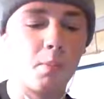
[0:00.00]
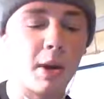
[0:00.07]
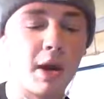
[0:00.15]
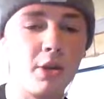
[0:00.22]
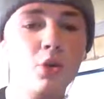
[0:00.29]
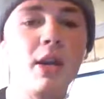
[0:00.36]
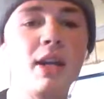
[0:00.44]

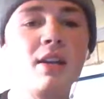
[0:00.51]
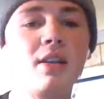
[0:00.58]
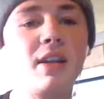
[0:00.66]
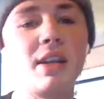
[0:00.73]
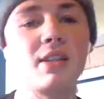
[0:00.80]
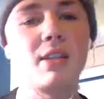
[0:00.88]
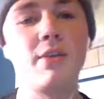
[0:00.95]
by you getting to
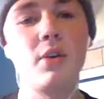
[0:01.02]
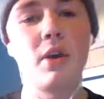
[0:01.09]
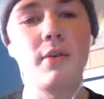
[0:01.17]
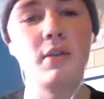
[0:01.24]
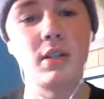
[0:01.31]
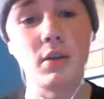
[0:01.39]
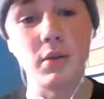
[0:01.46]
the next level
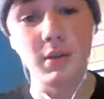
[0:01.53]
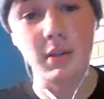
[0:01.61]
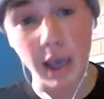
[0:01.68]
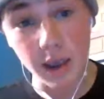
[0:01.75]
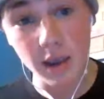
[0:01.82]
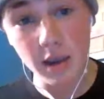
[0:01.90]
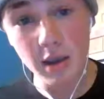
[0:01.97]
every single
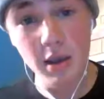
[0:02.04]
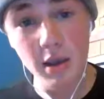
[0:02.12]
day,